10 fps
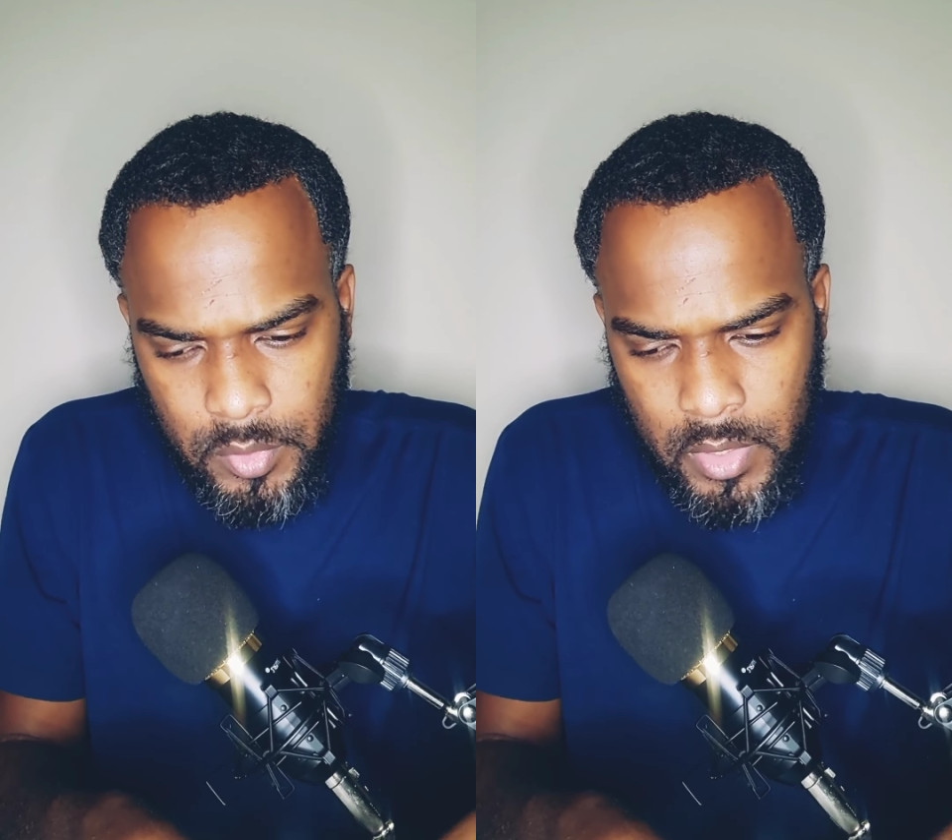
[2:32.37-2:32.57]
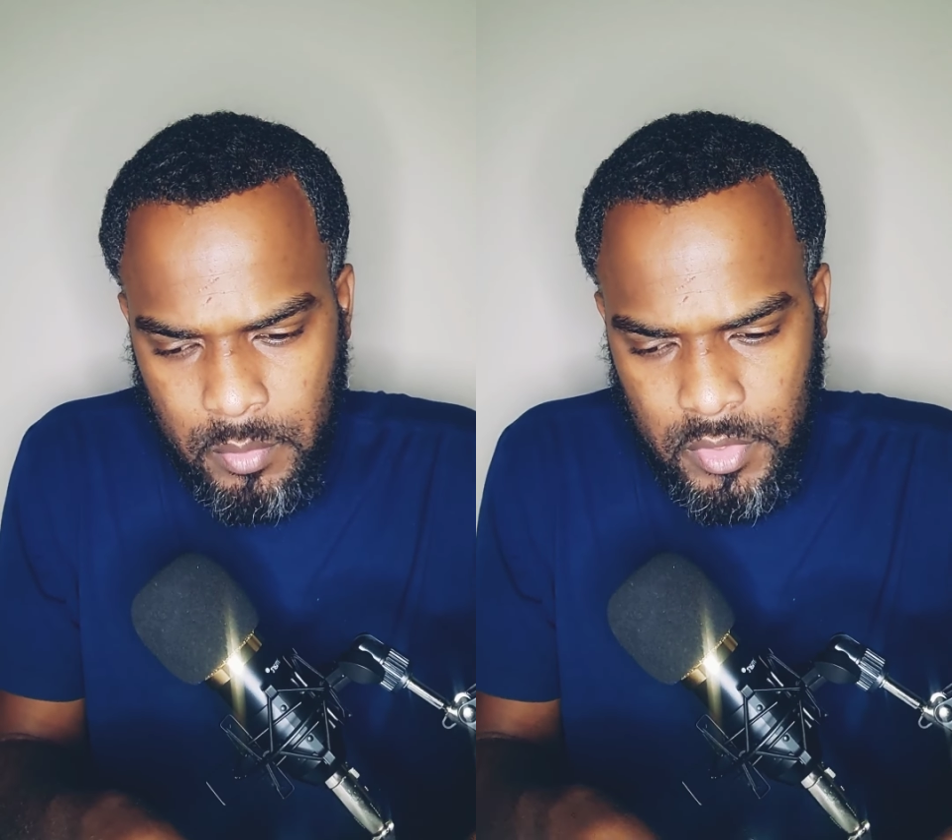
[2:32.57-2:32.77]
I
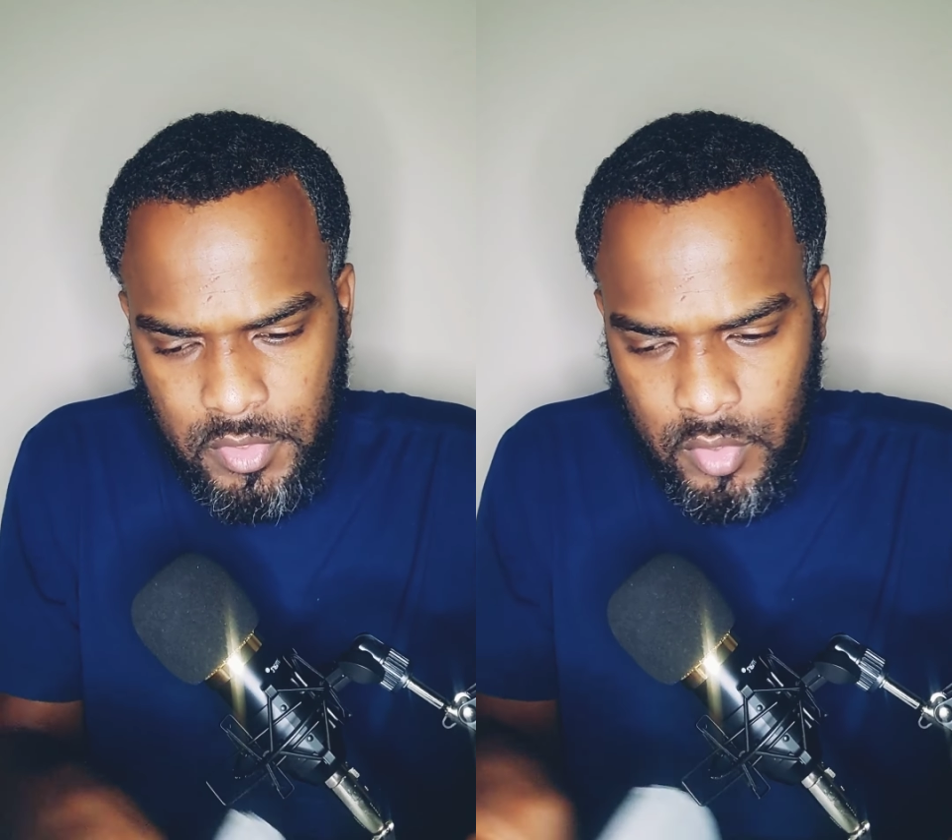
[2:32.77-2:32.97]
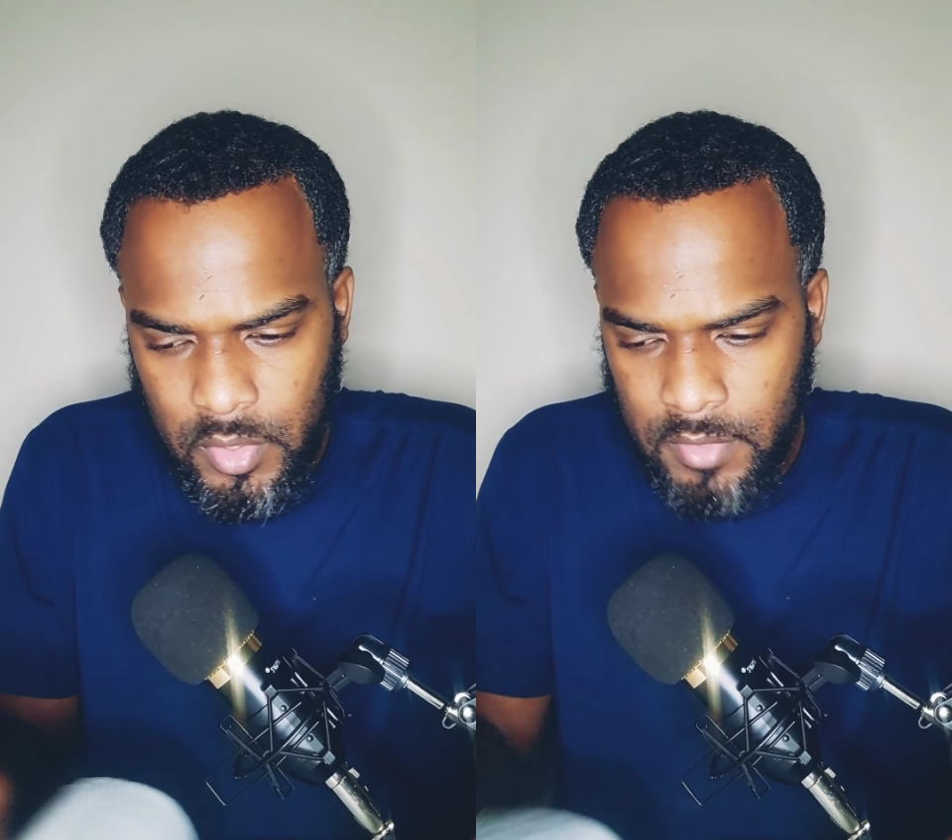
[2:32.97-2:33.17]
want to
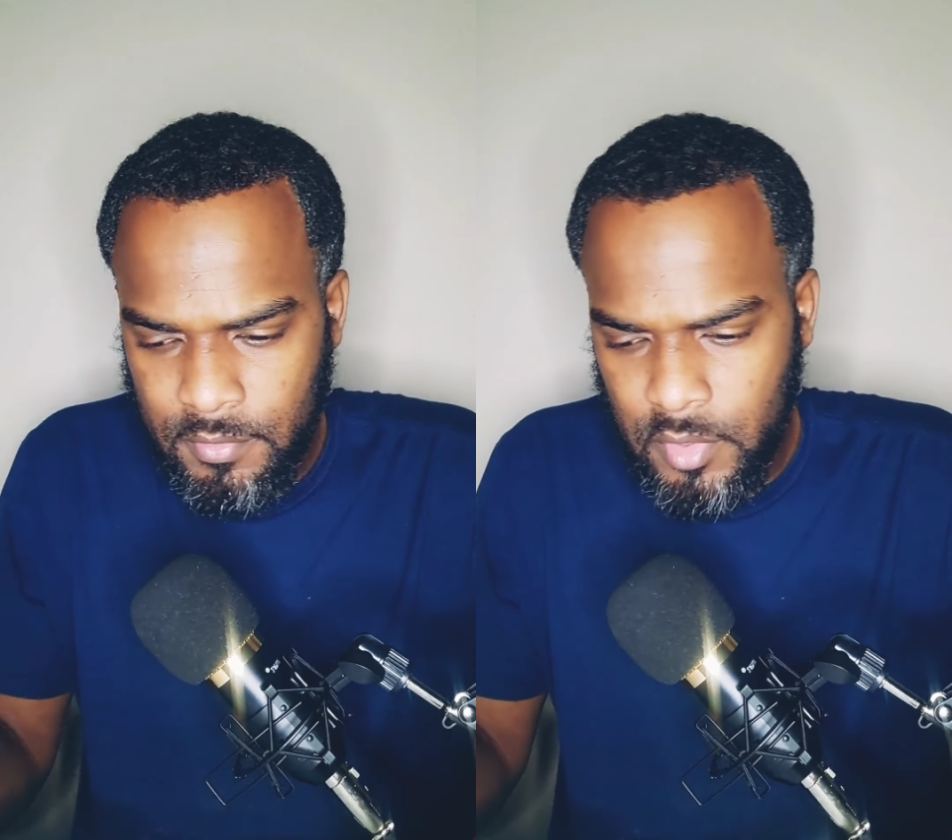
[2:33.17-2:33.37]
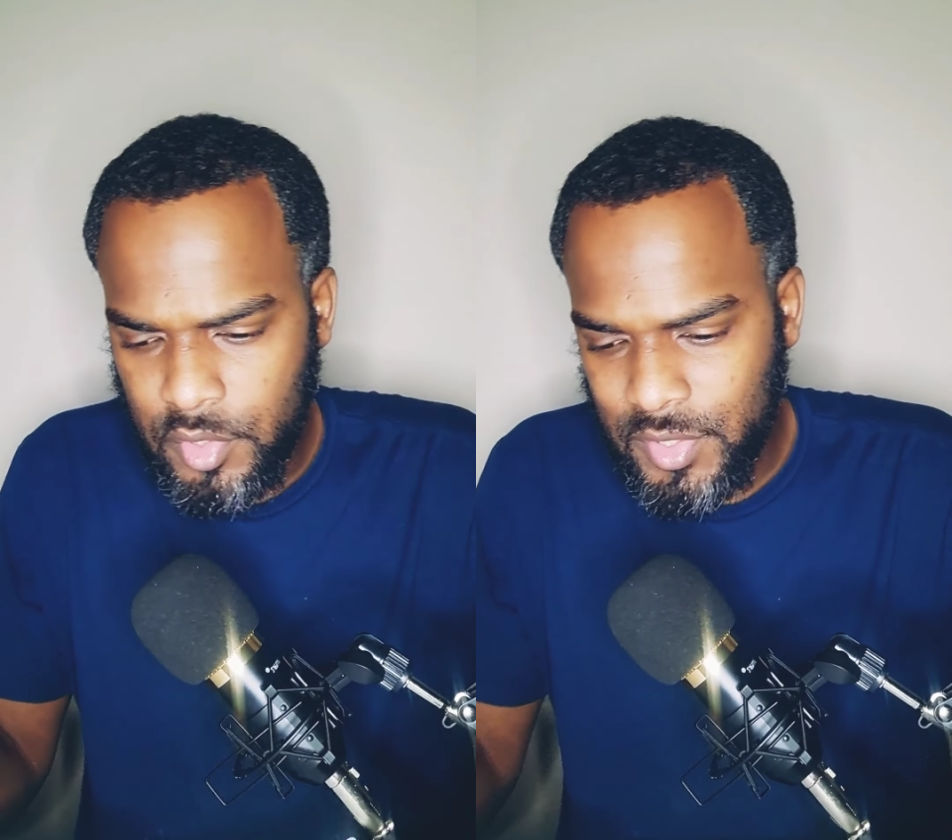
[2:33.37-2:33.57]
start at
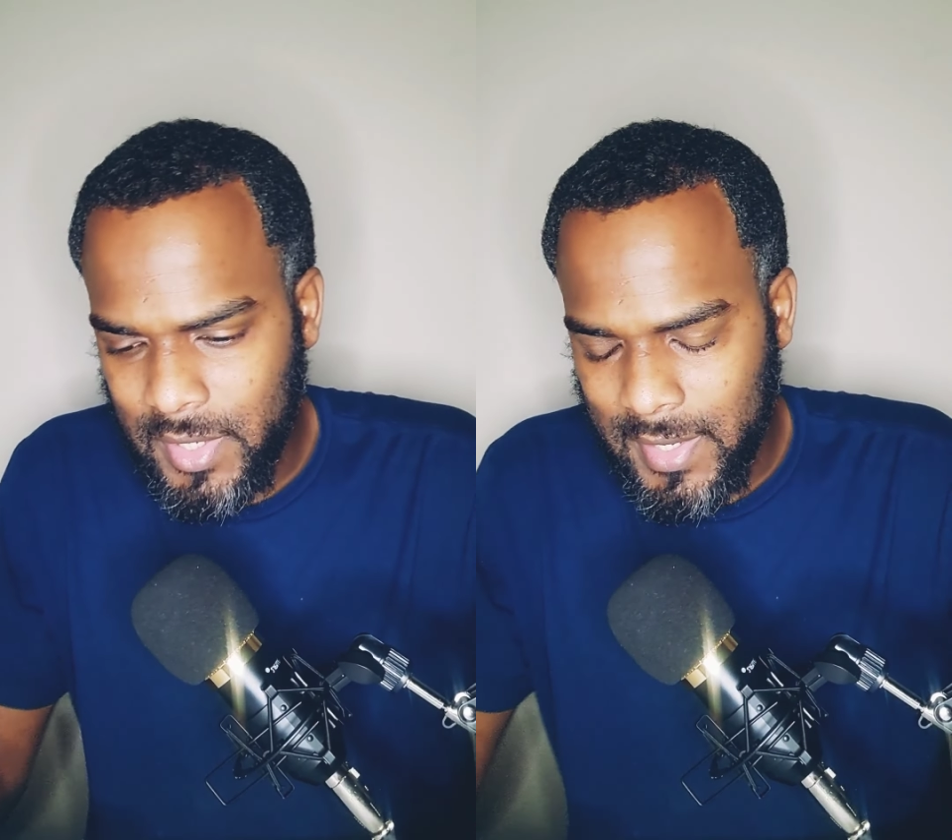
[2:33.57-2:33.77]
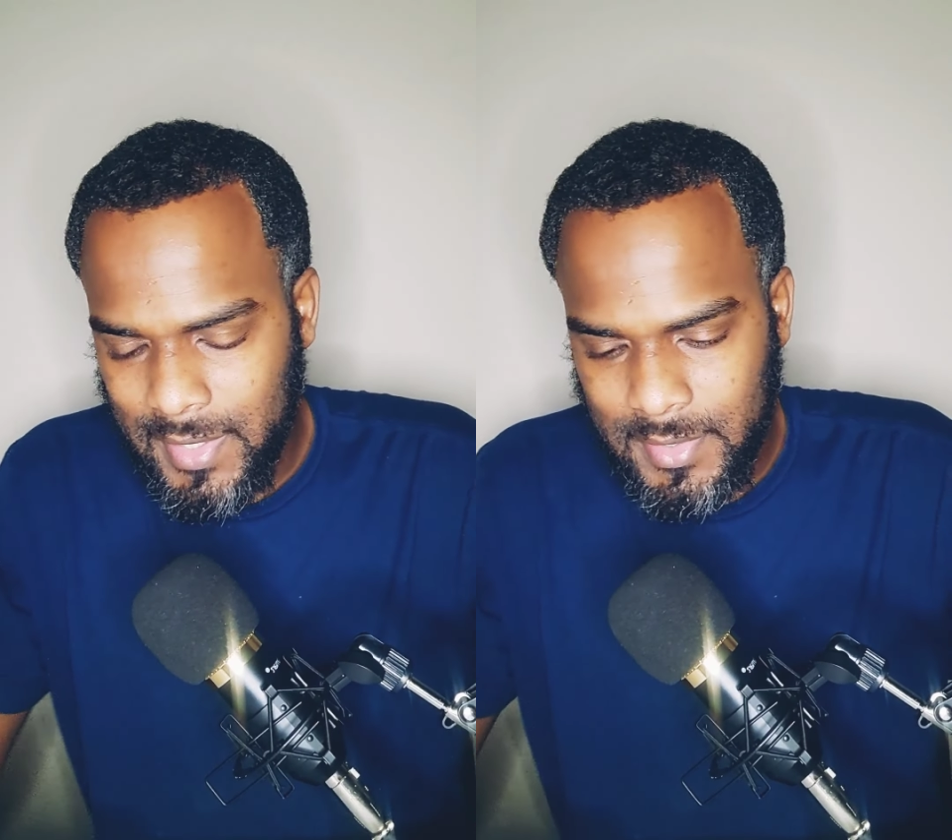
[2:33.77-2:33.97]
verse
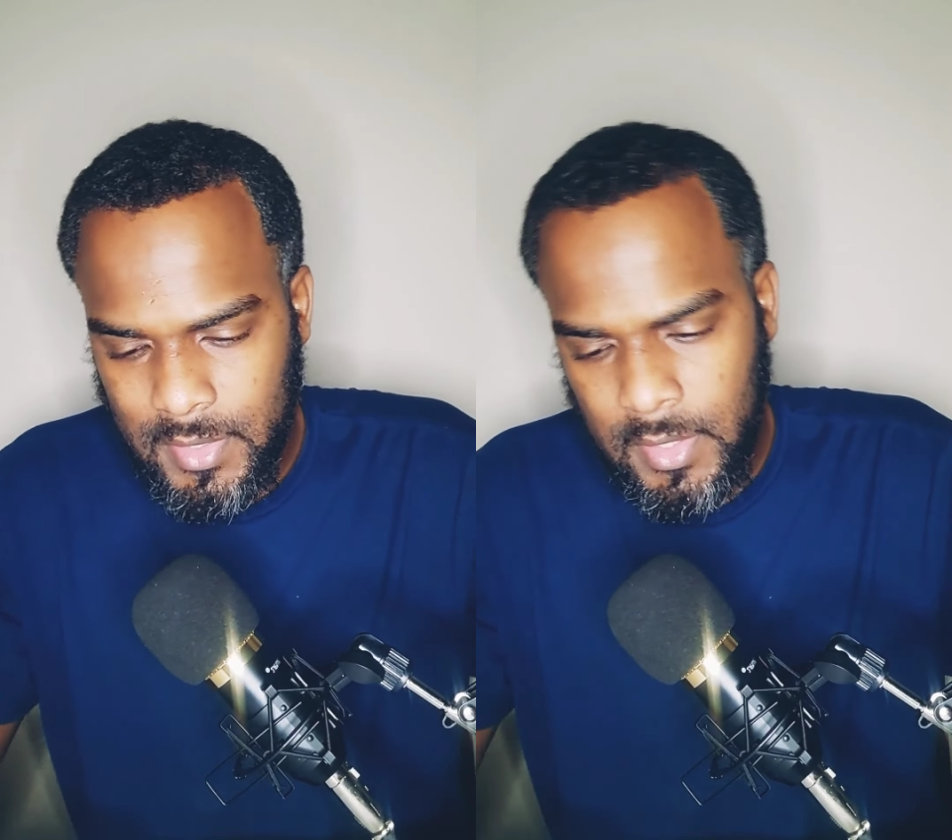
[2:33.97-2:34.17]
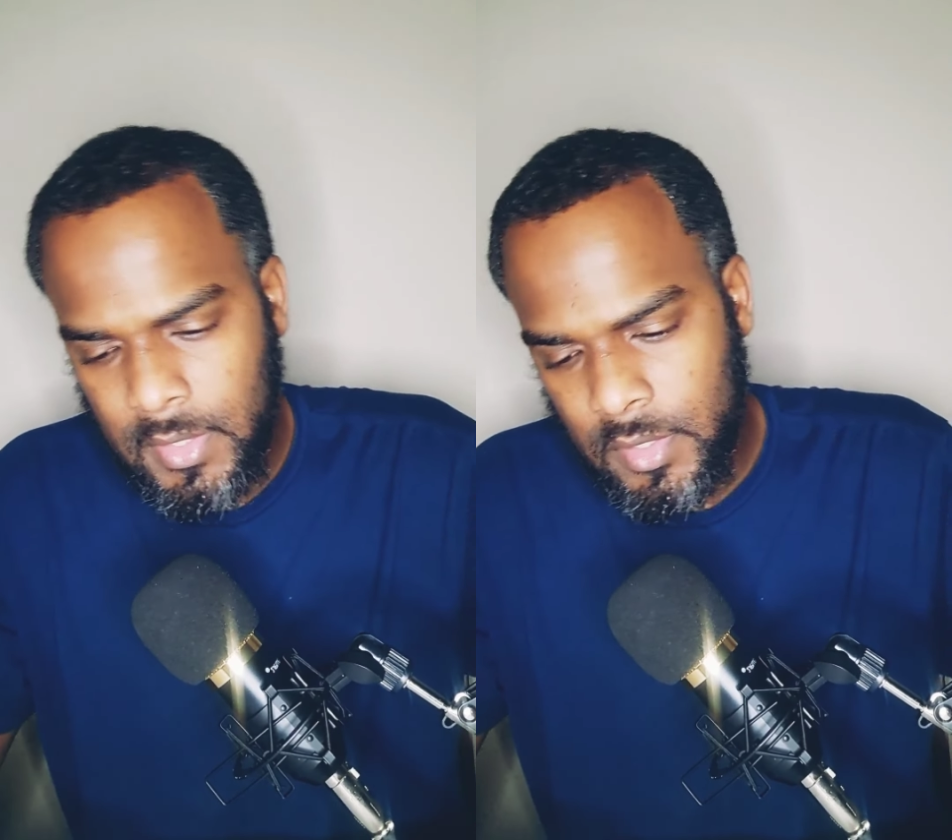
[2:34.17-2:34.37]
19.